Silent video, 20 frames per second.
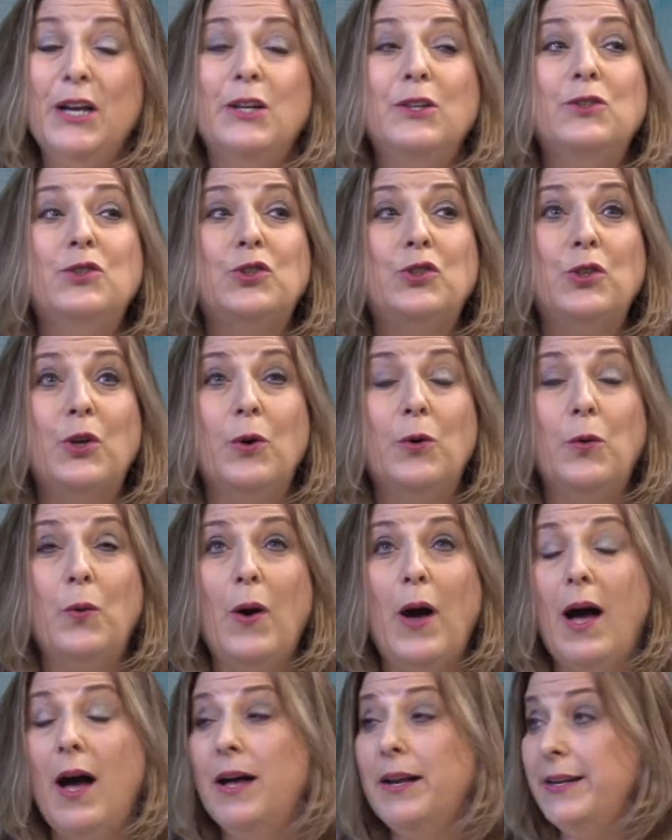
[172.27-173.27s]

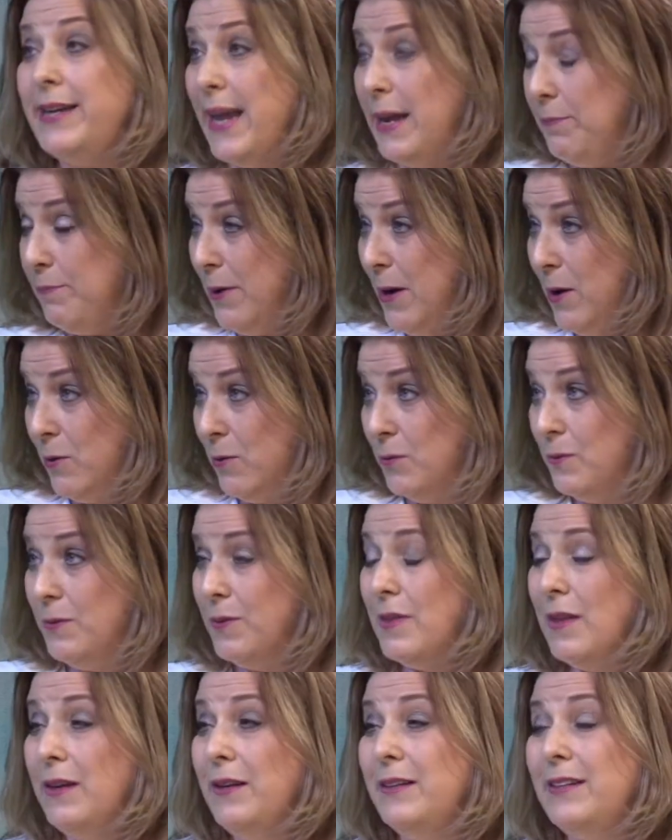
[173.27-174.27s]
So NAPO,
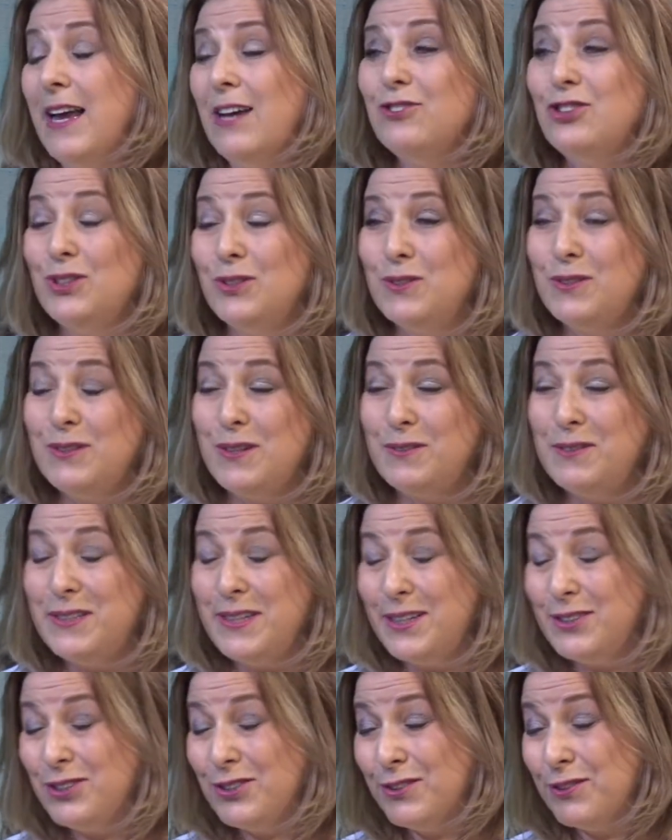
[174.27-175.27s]
the National
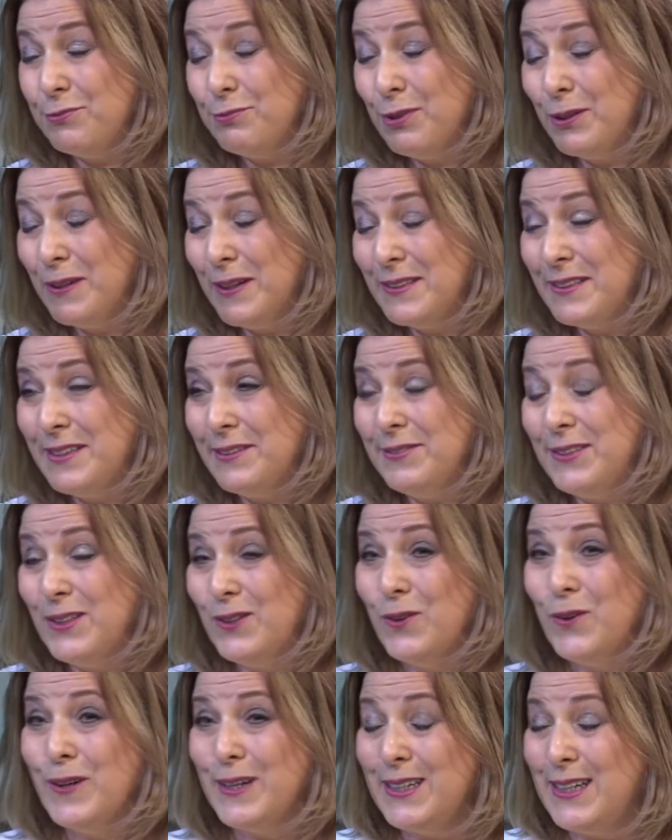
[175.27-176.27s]
Association of Productivity
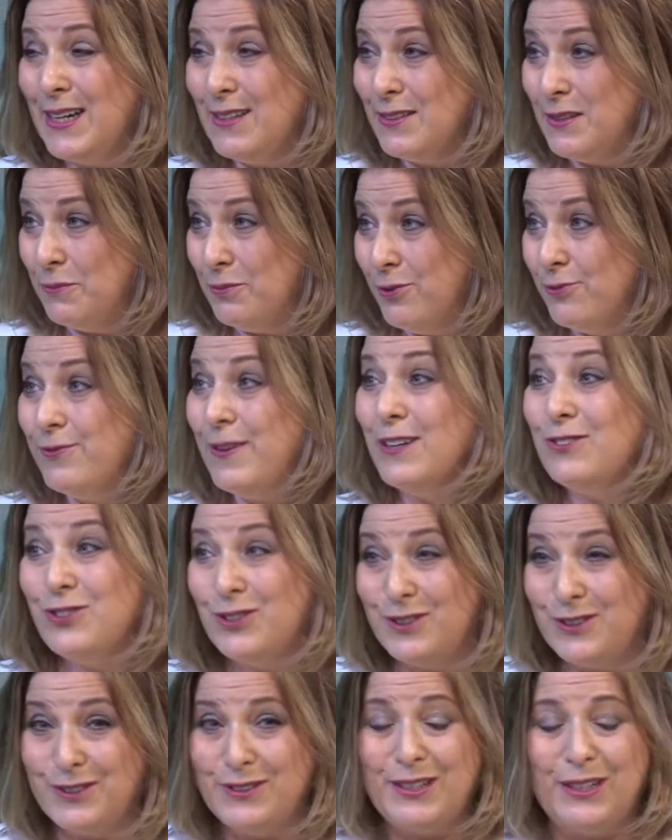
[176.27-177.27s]
and Organizing
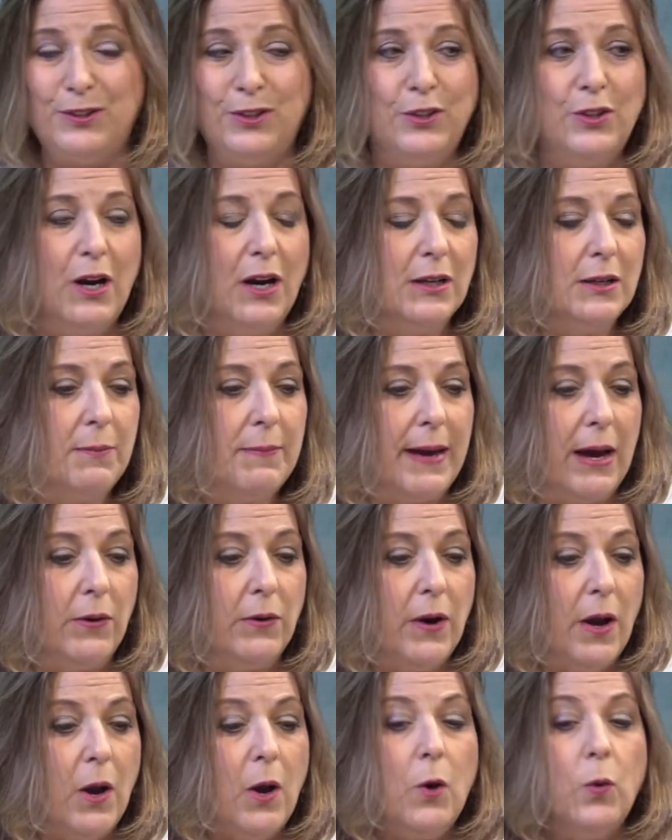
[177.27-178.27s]
Professionals that you talked about,
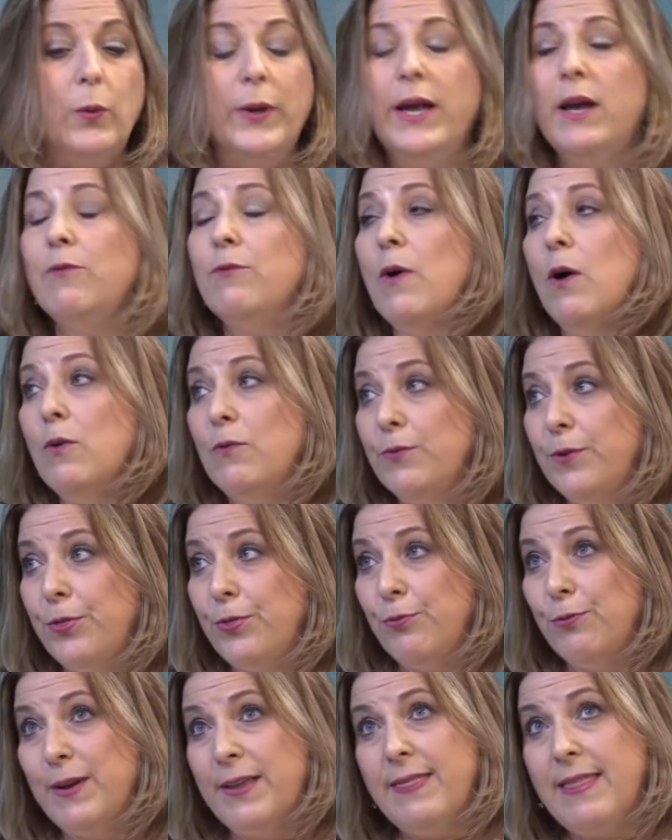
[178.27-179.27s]
we have over
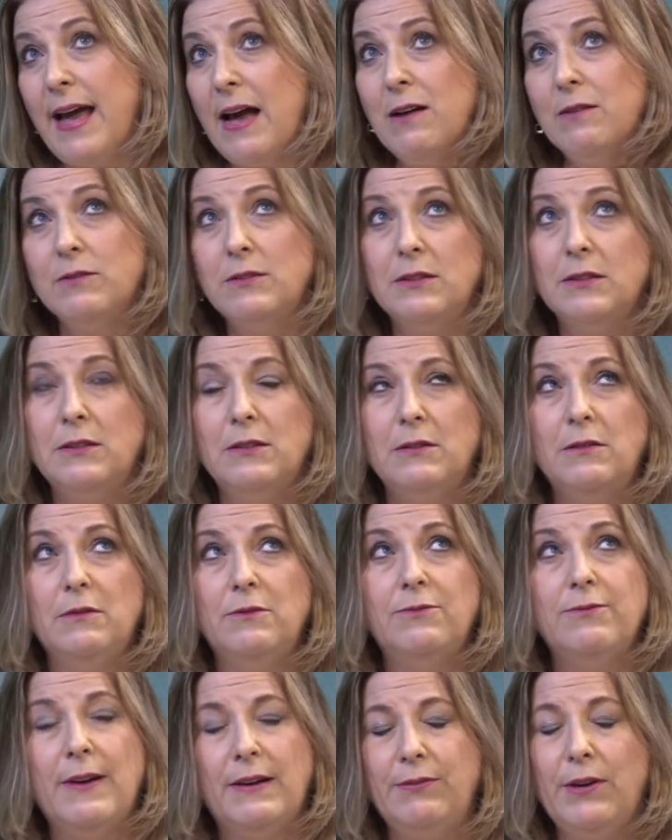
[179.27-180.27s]
three
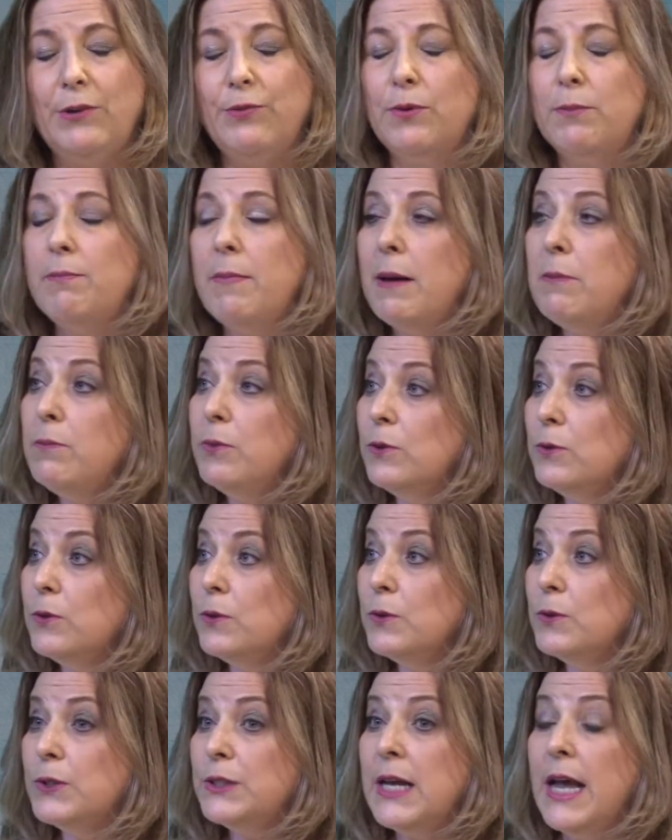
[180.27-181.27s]
thousand five hundred
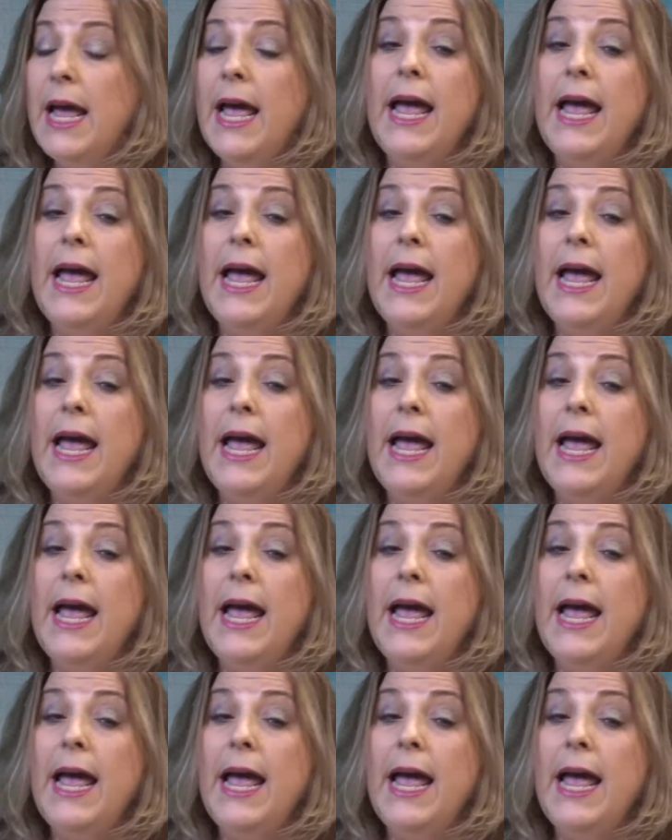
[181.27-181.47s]
members,